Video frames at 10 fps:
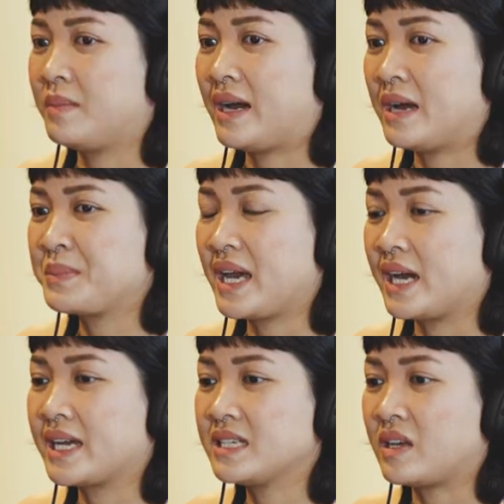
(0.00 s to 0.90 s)
but I mean, I
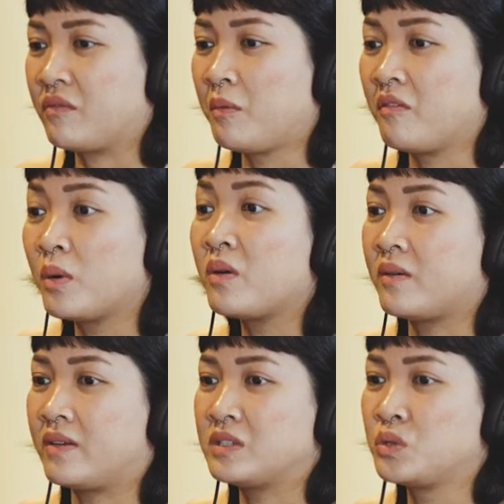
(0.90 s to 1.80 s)
guess for both
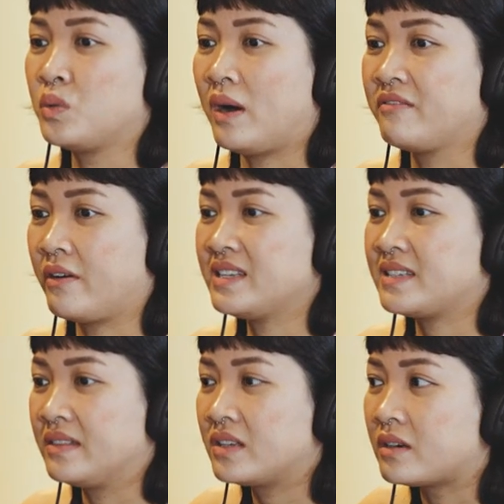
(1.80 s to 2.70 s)
of us who are very
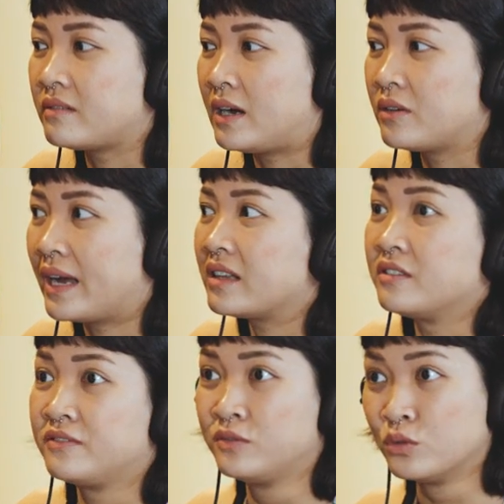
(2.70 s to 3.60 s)
centered around like the
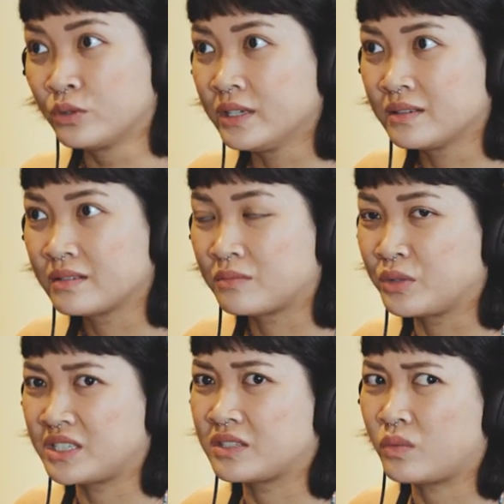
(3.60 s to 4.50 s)
food,
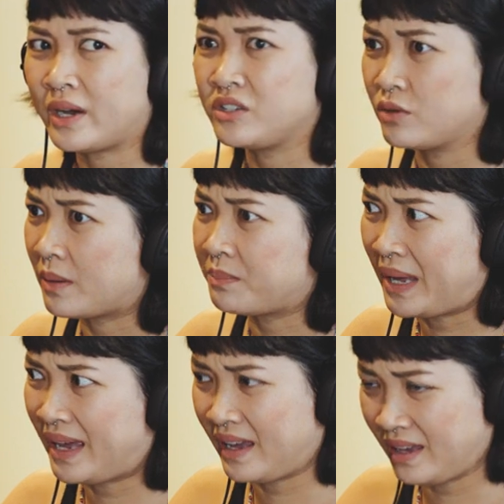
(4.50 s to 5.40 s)
which is what you are
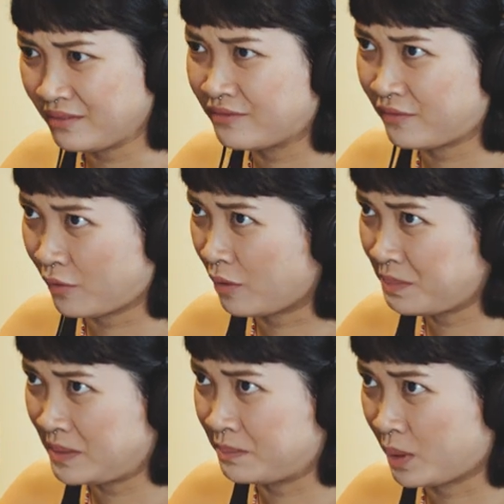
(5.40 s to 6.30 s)
paying for
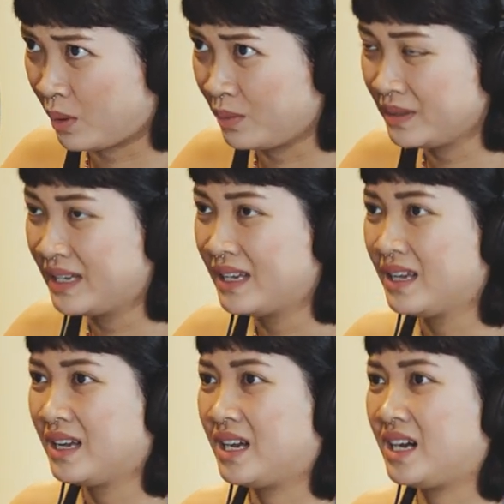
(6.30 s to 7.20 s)
people, mm.
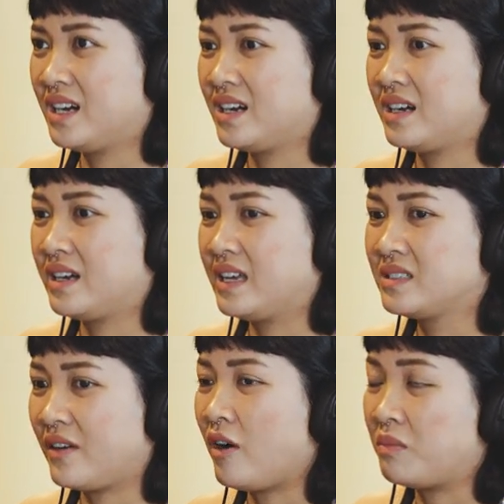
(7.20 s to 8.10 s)
uh, it's
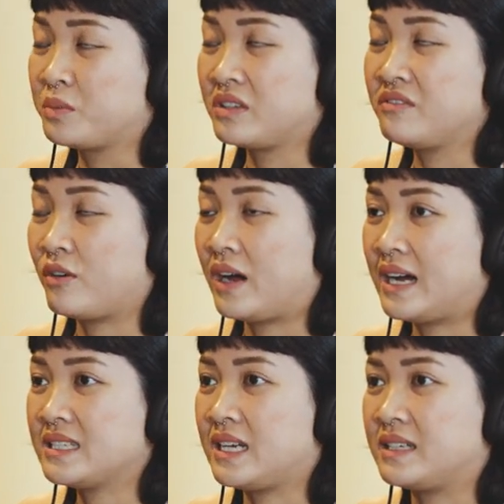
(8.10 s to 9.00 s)
very off-putting for
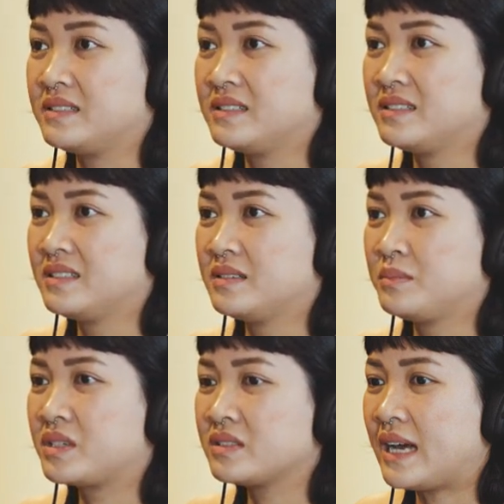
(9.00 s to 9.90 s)
us lah. Mm.
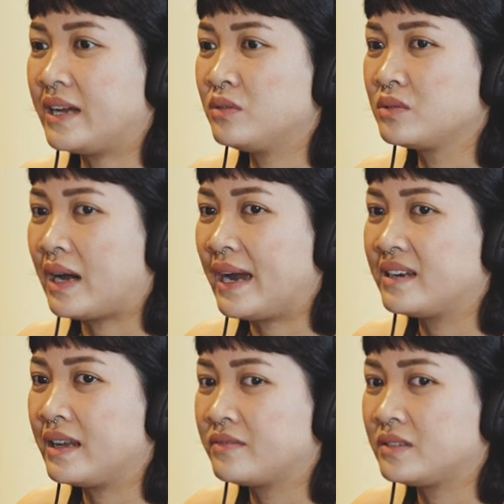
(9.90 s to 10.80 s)
Because I don't, I
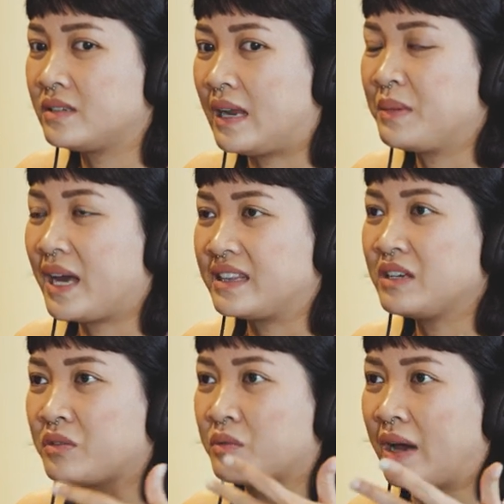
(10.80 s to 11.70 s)
never, I mean, I
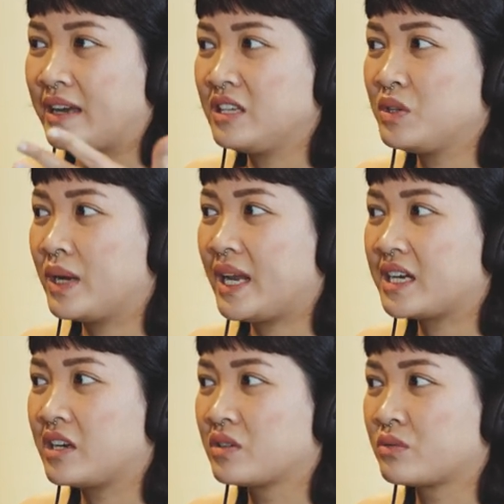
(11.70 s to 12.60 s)
think I think you and I
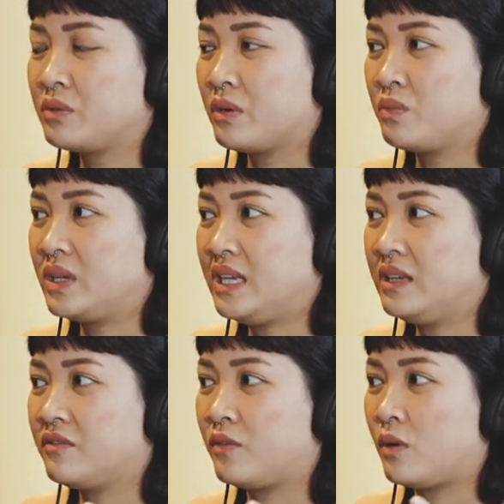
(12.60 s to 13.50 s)
can agree when we
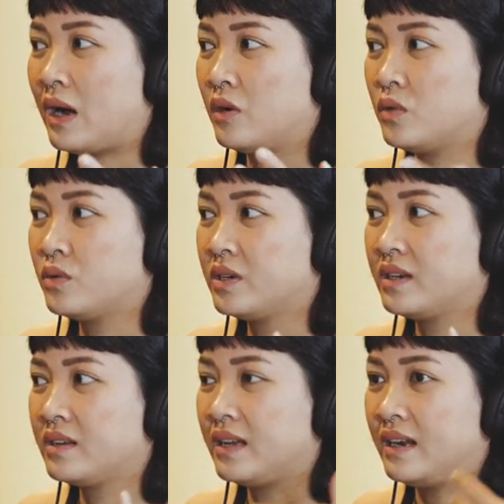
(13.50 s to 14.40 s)
eat for our
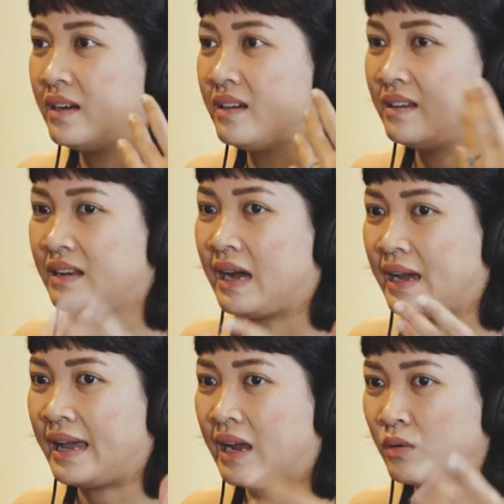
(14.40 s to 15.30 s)
own, uh,
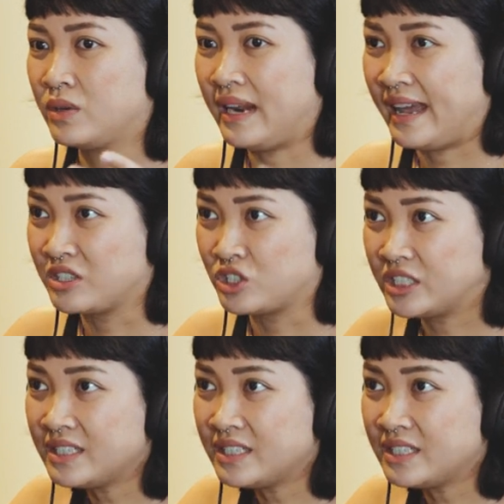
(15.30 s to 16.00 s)
at our own leisure,